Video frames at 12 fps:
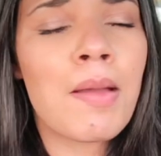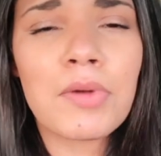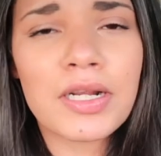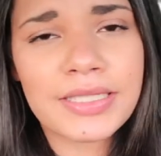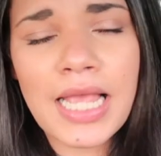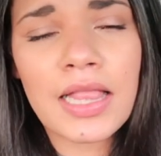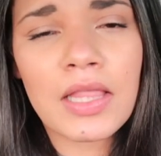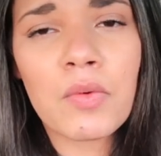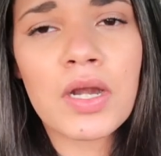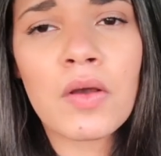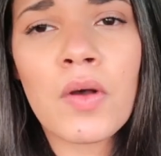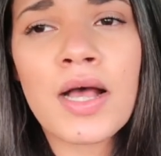remember exactly
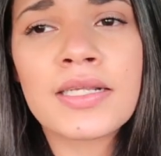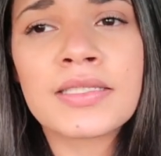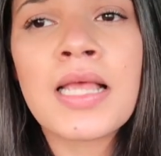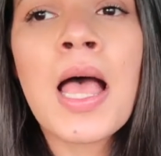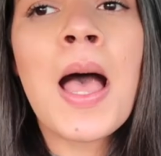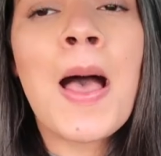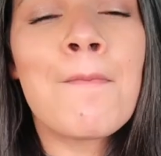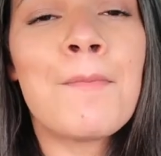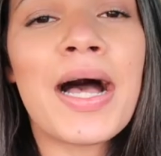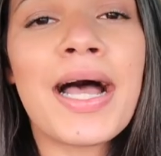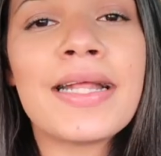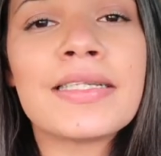what it was,
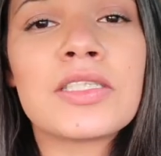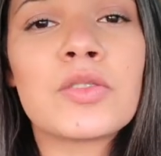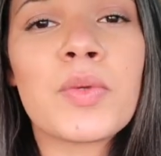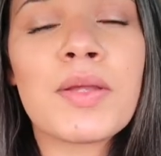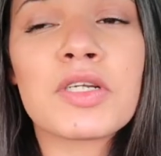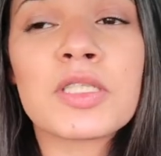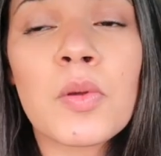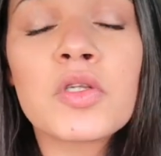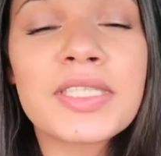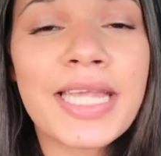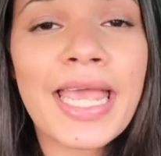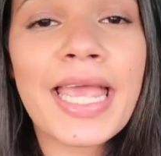but we were
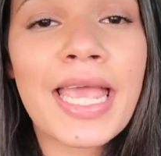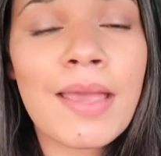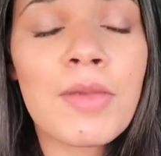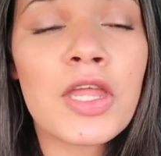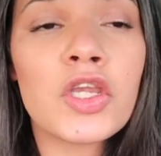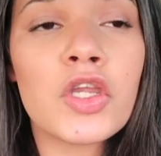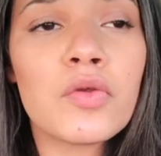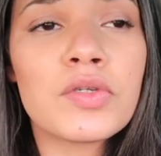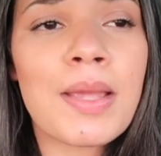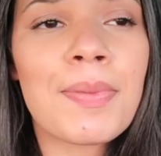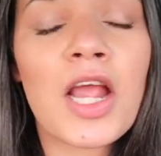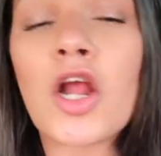supposed to get him a new
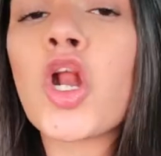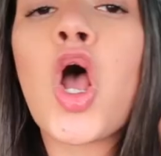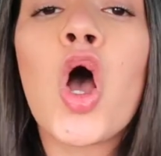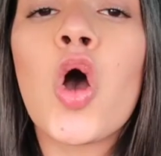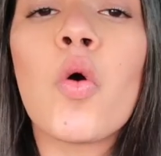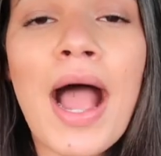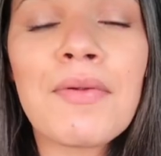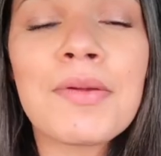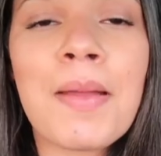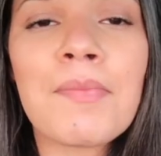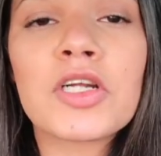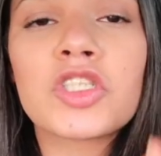debit card. Oh, I
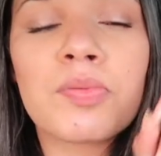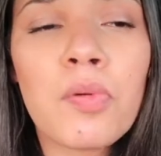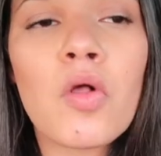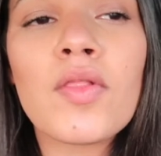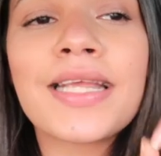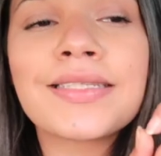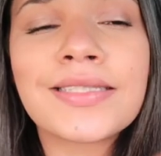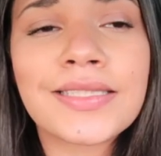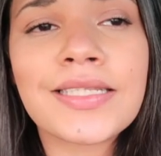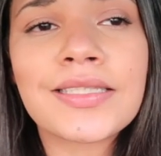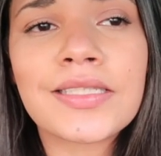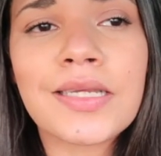remember Chipotle's
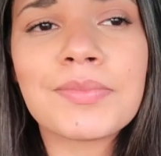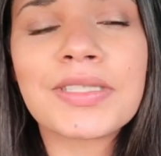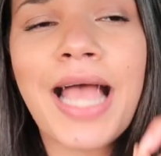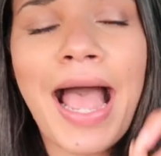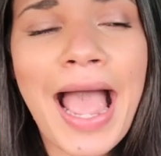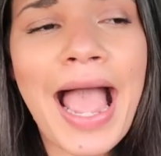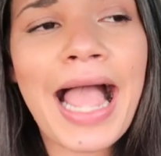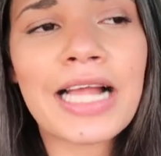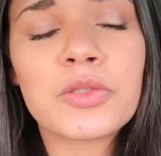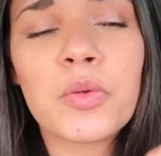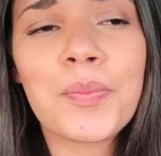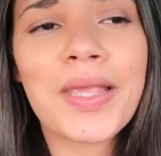systems got
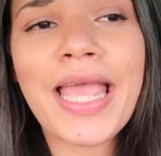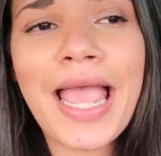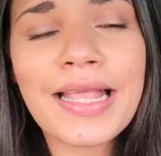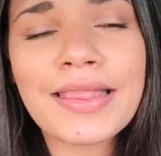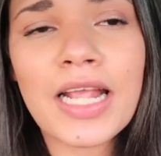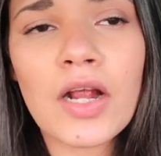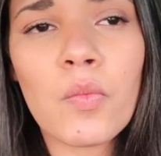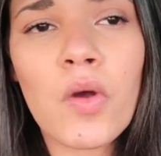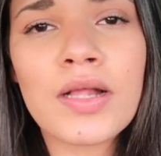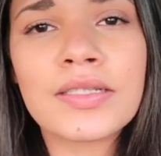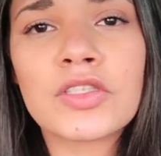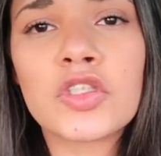hacked when we ate there
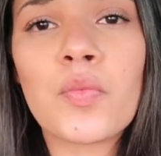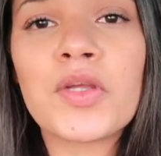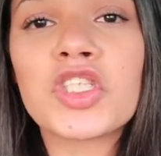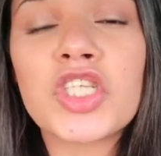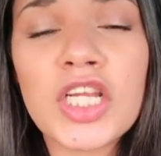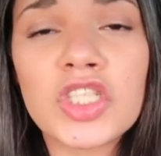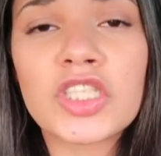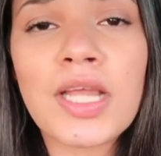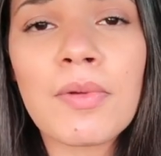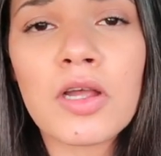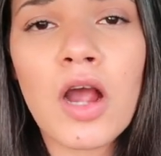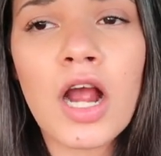once, so we changed
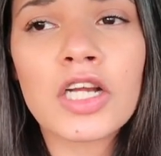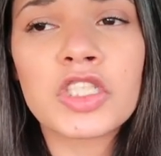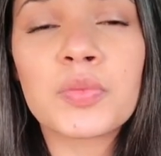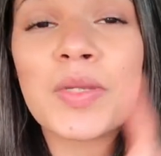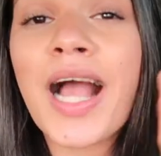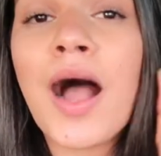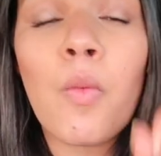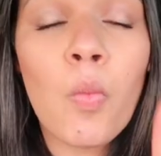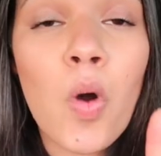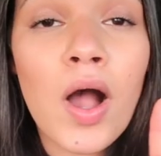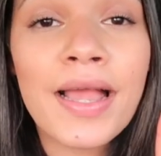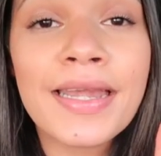debit cards. We got
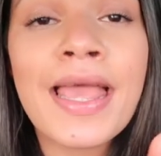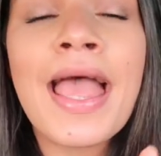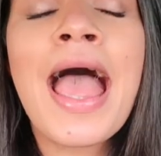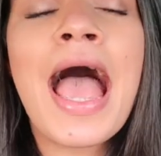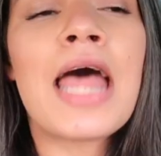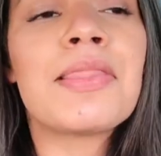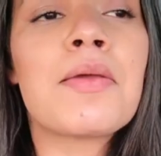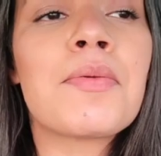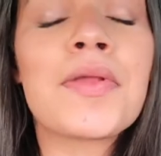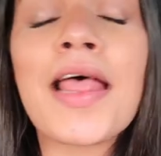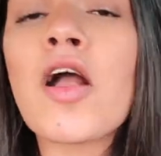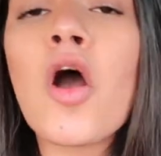one, and then
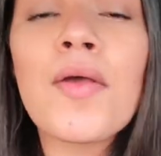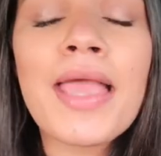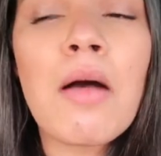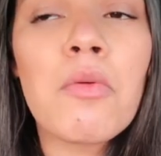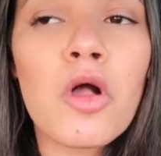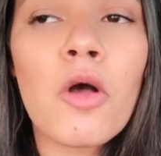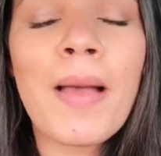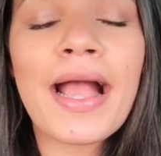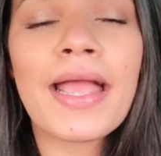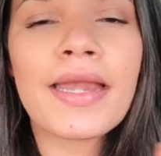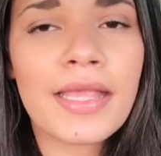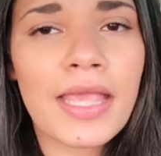we were like, oh yeah, we'll go
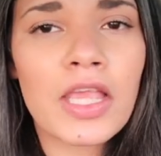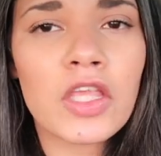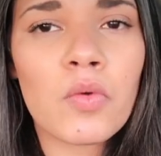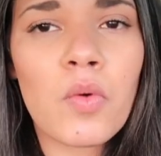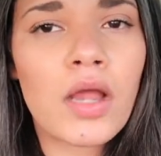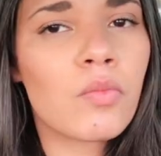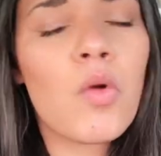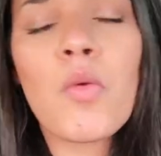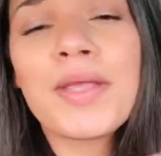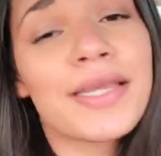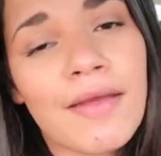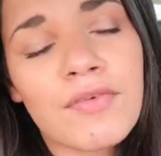back in and get you one.
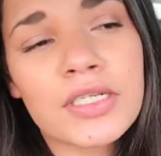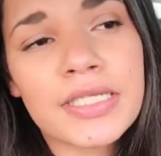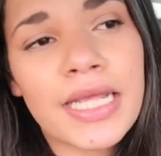Well, we never